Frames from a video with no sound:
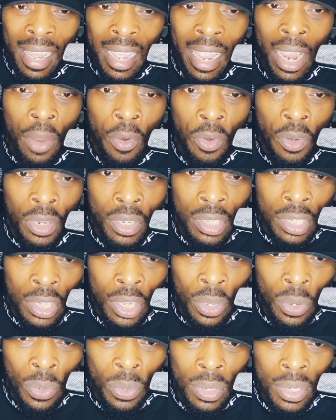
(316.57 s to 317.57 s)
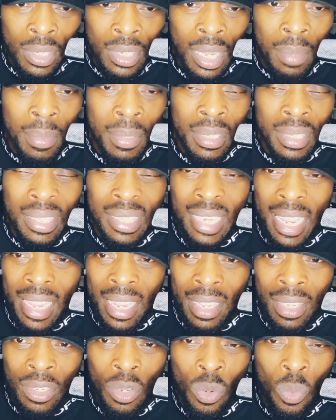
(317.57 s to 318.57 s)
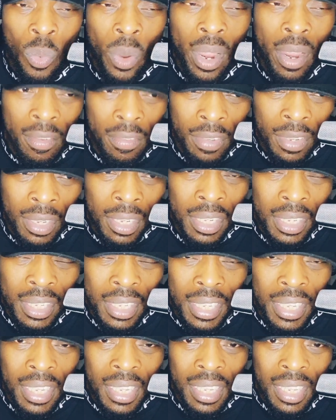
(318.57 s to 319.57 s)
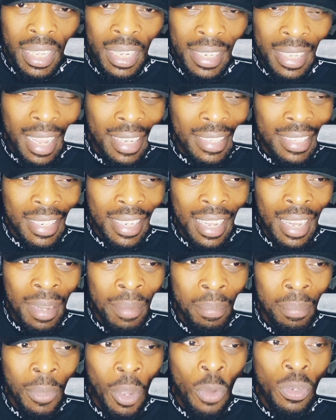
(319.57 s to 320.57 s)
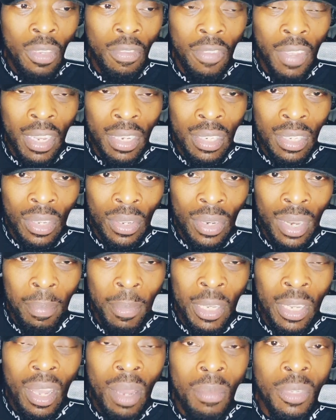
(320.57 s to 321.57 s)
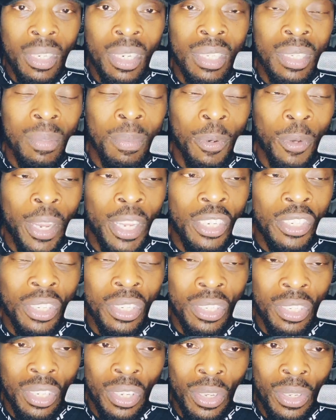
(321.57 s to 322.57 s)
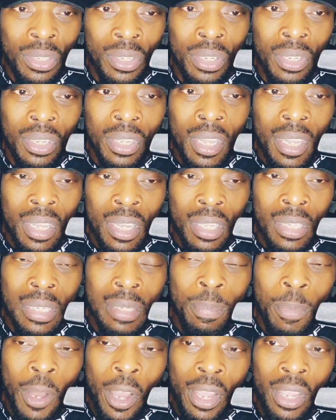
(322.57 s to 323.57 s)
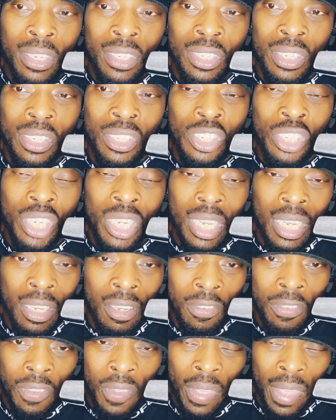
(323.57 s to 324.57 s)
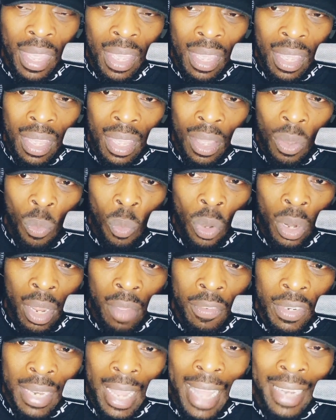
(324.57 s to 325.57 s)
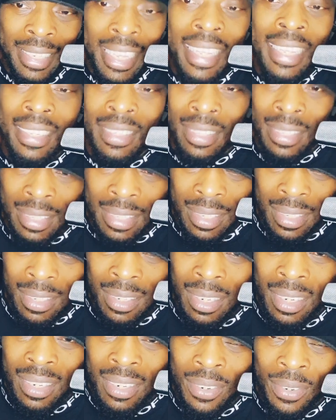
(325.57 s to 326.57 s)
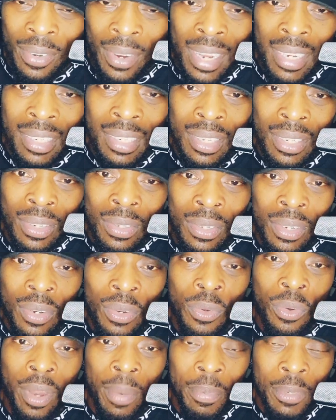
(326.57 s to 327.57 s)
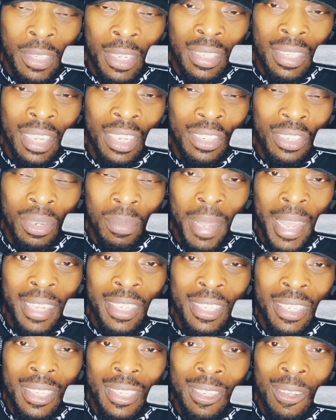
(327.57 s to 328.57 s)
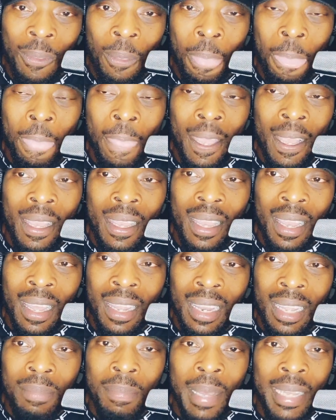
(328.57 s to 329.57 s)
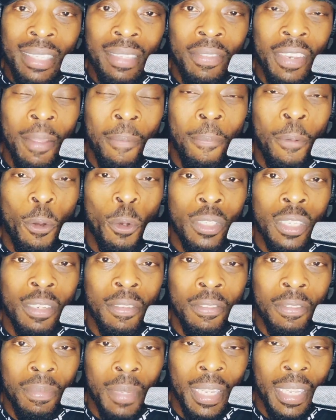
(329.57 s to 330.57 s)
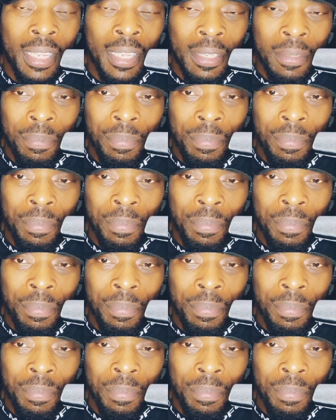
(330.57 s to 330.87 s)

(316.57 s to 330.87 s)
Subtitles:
area as you, the same estate as you, wherever, that motivates you, that becomes an inspiration to you to aspire to achieve whatever that is, right? So representation matters, and that's massively important for me.